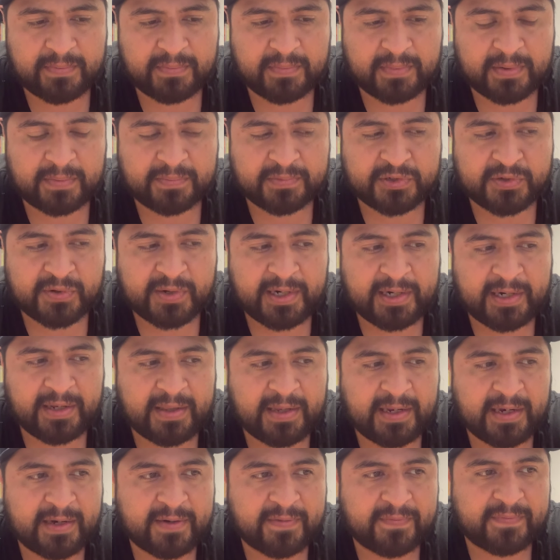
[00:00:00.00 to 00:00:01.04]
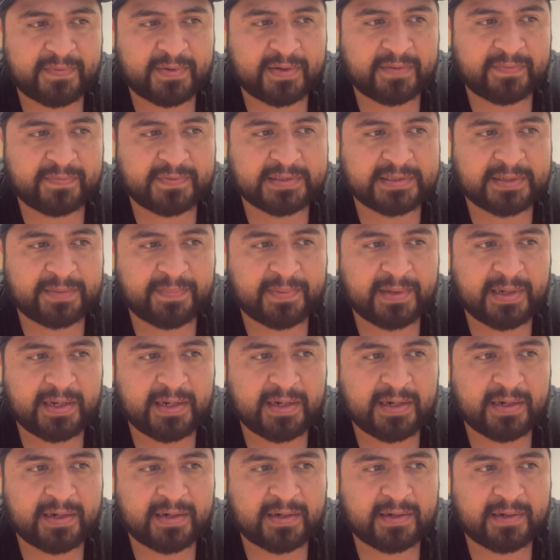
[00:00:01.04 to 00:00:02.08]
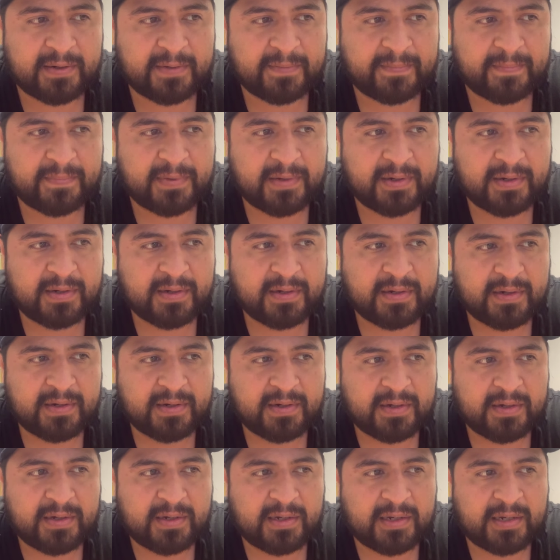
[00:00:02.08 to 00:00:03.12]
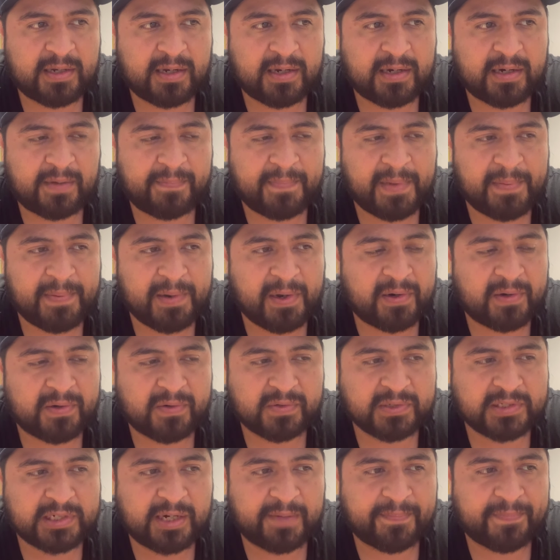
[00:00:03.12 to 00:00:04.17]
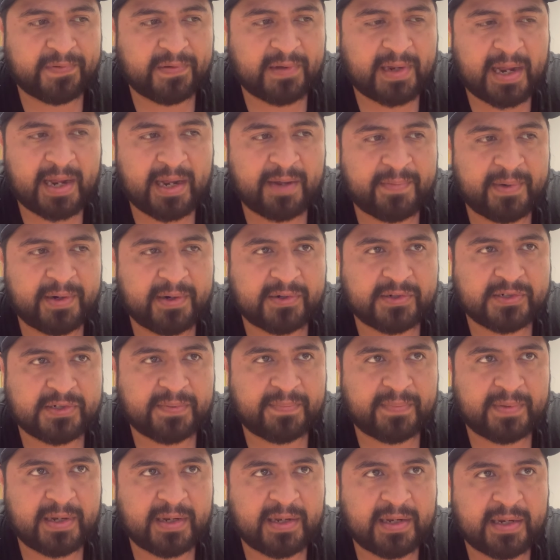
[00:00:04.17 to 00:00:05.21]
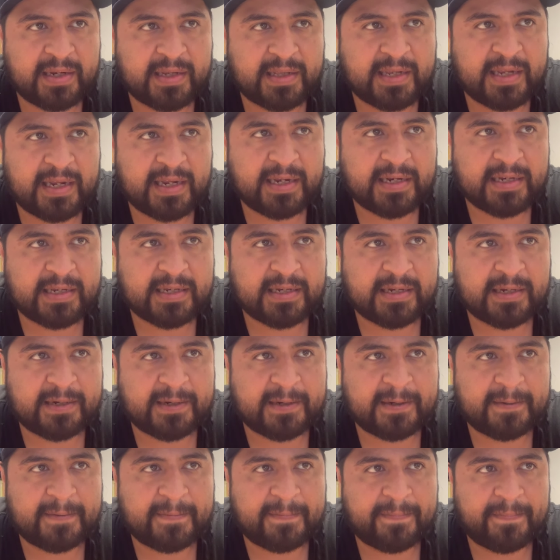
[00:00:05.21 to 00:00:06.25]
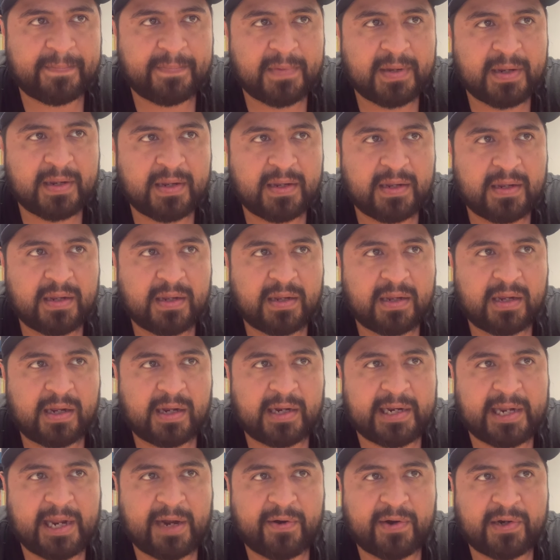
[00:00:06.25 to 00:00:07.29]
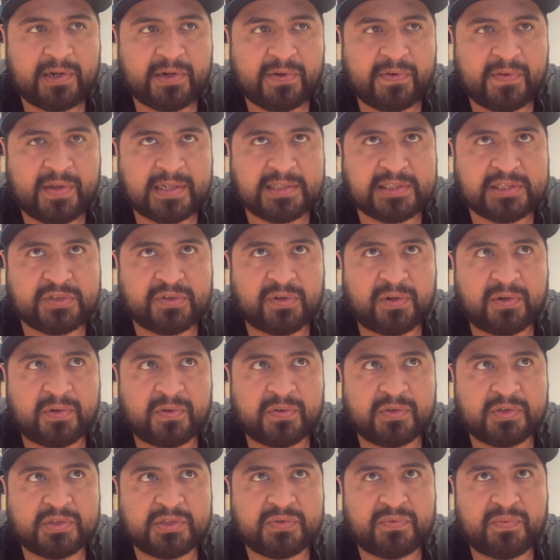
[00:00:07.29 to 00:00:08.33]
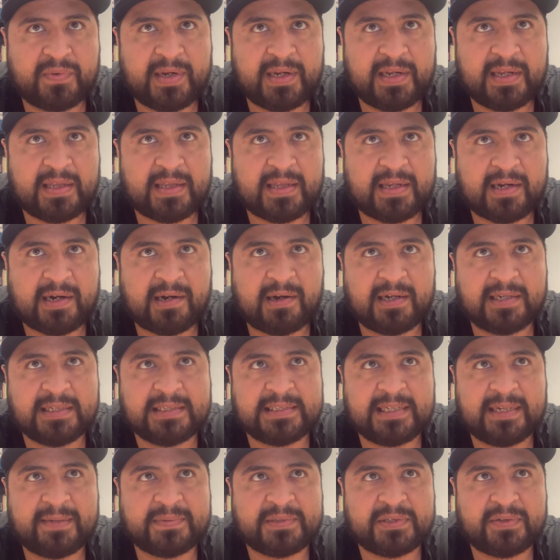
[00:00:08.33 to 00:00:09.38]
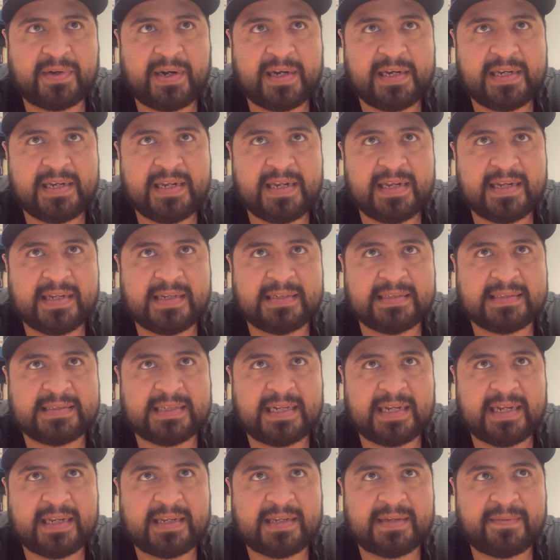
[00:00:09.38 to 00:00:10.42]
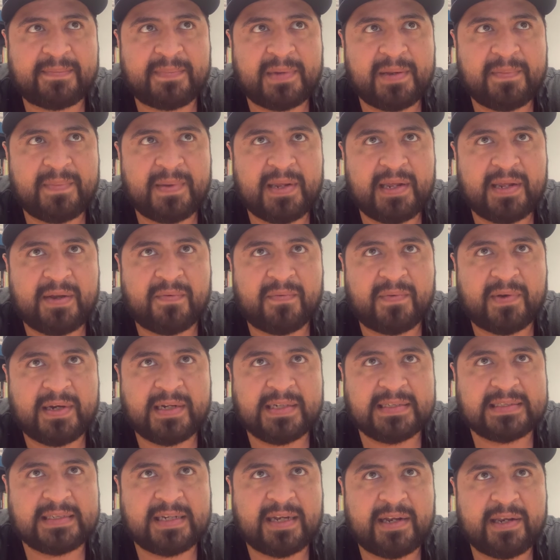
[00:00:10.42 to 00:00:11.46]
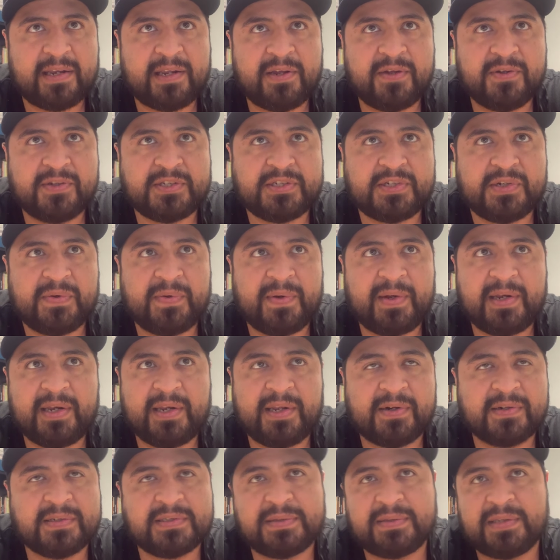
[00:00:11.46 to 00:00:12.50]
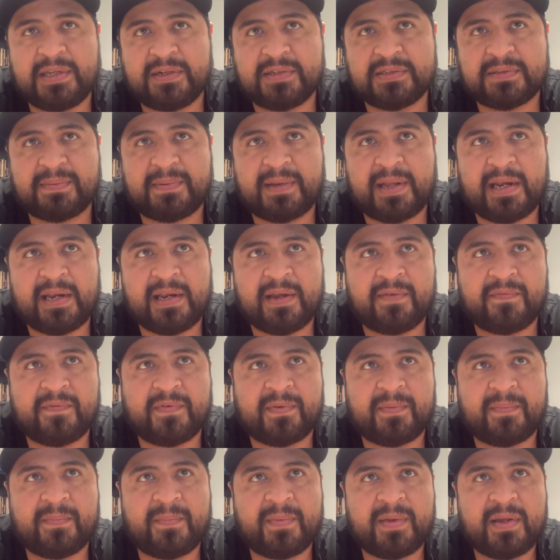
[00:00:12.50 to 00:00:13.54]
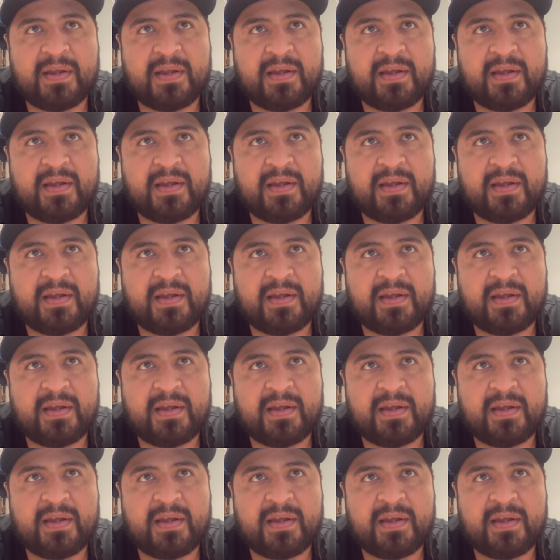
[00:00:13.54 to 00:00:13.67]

I'm trying to think of something, not maybe Uncle Tom's Cabin or something like that. A character that struggles with concepts or ideas that maybe one is not used to, and there's plenty of them,